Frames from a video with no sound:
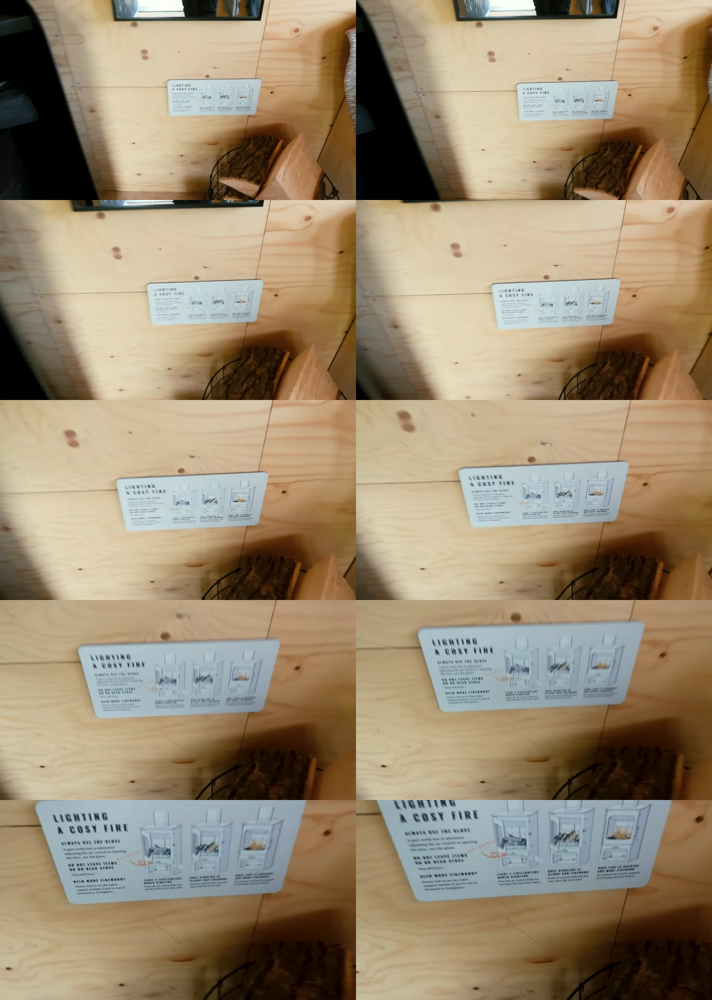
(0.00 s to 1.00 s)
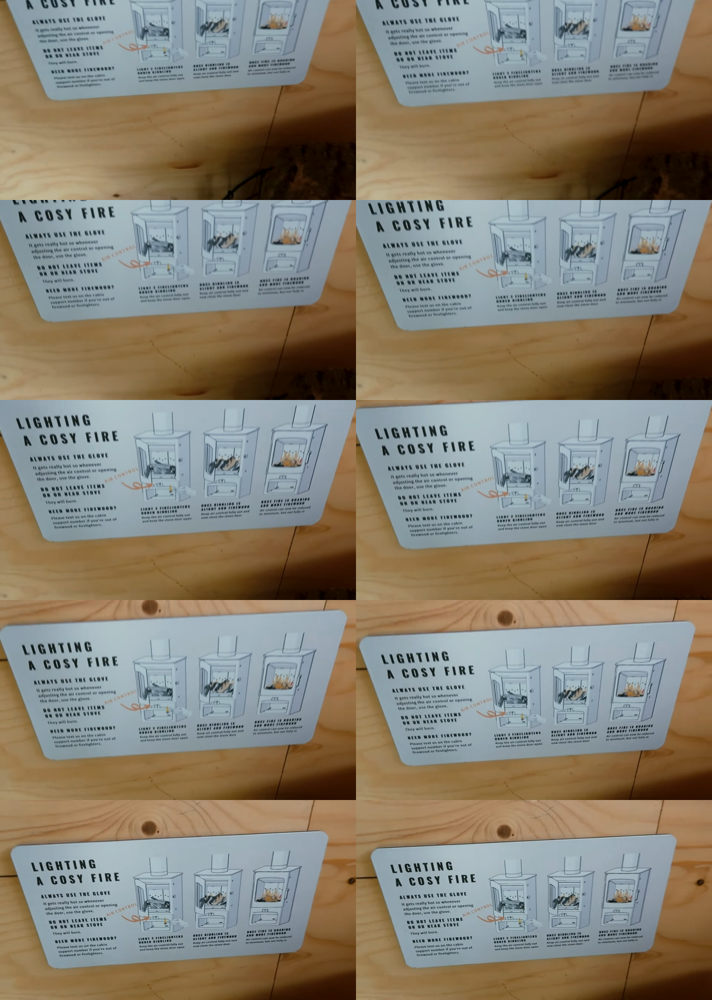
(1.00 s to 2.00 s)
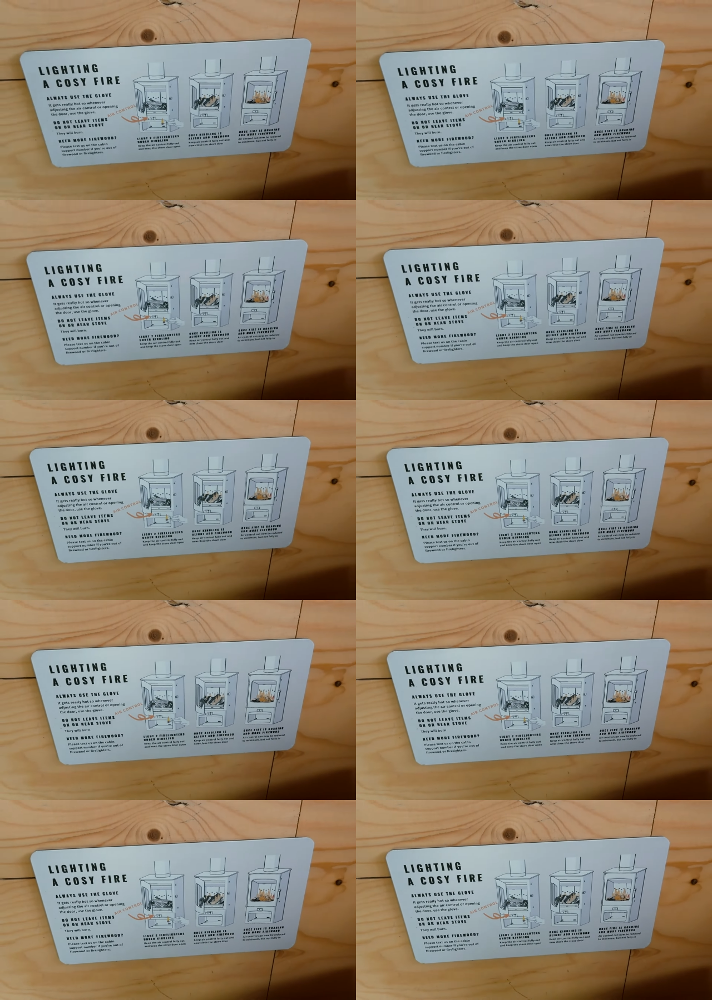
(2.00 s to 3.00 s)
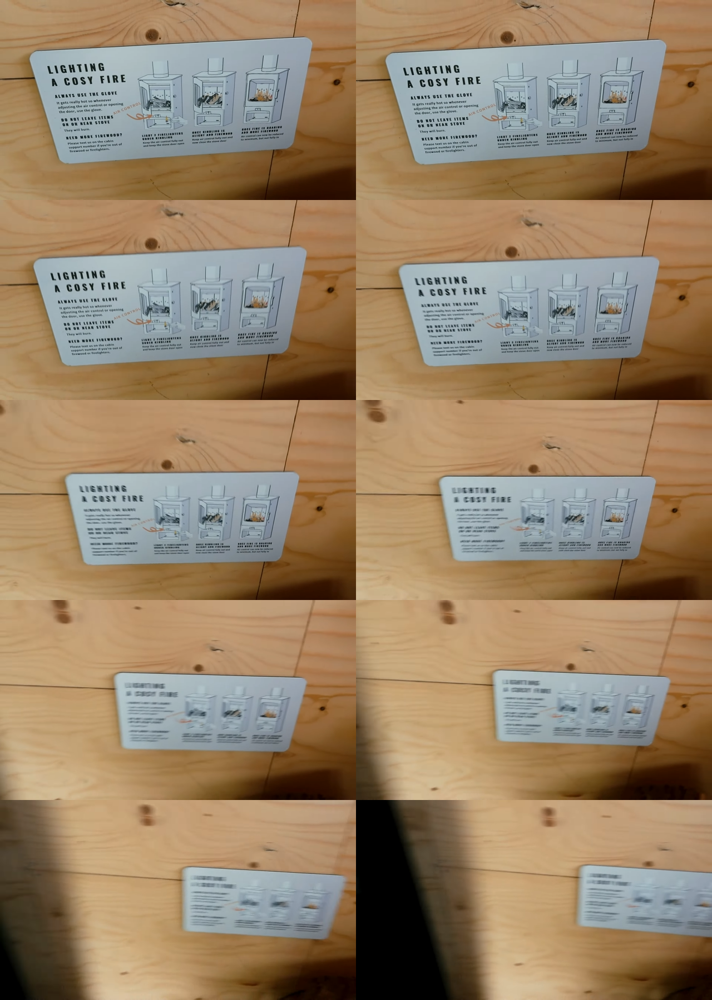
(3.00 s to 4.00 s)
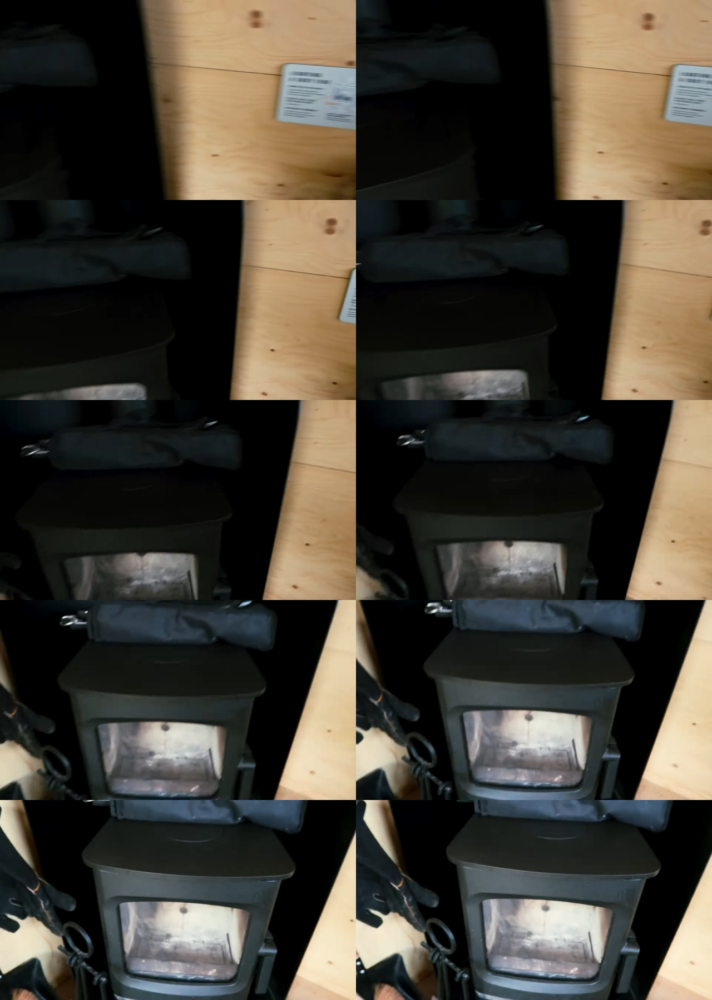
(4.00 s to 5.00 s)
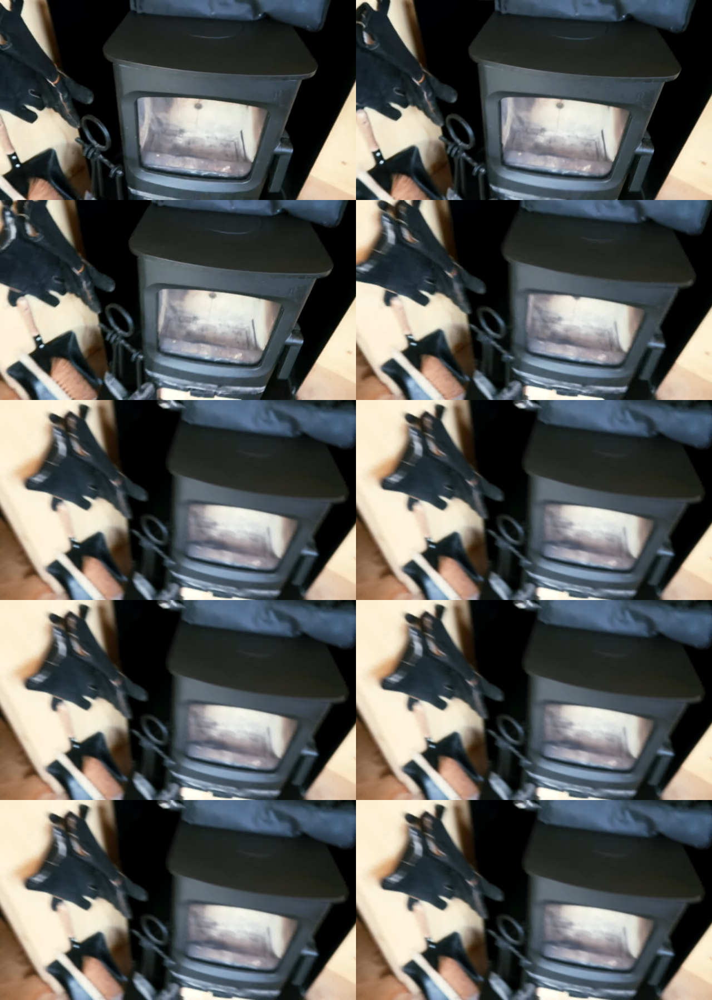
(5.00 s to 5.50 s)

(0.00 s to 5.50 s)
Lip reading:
[unreadable: no face in view]